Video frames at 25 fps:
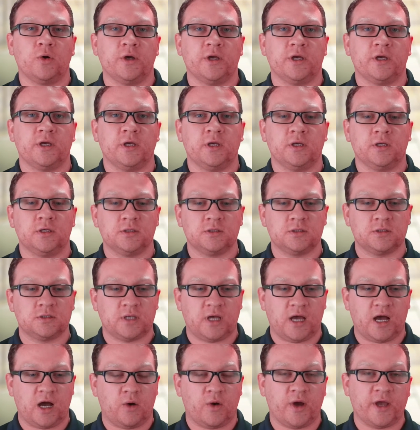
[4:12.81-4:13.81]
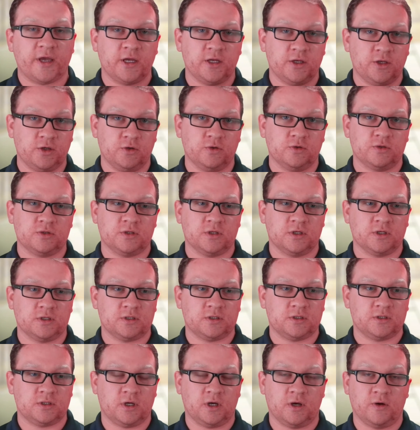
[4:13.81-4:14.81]
is how I can use
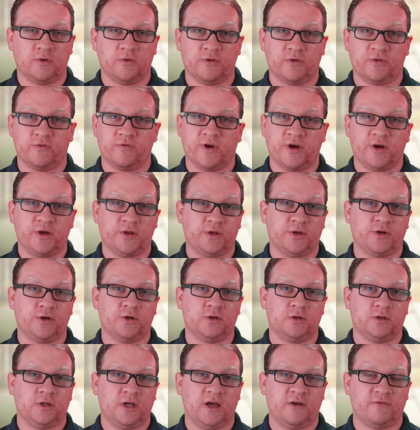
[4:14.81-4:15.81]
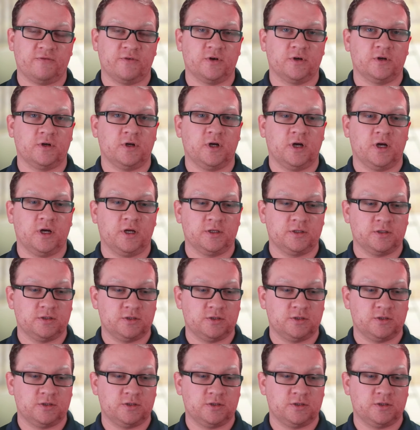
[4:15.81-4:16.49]
this uh, with very little effort uh,